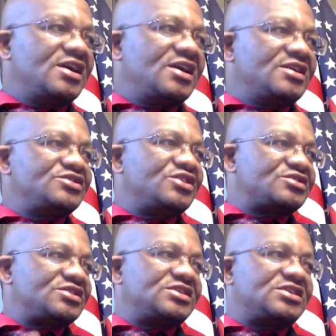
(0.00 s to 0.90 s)
just
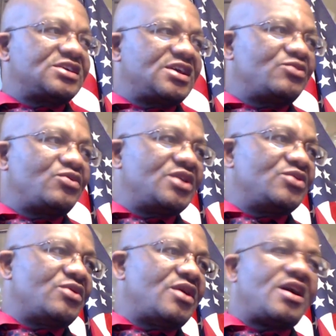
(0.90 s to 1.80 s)
indicate where you
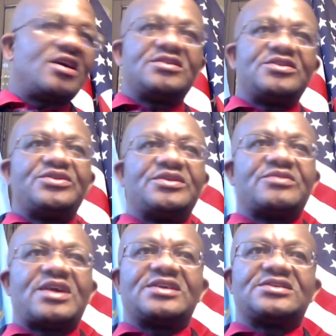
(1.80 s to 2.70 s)
are in the
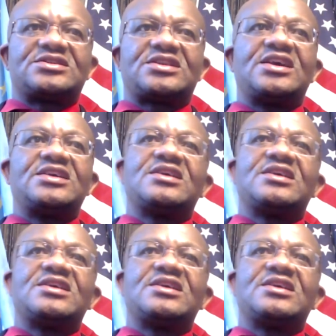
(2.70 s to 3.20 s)
United States.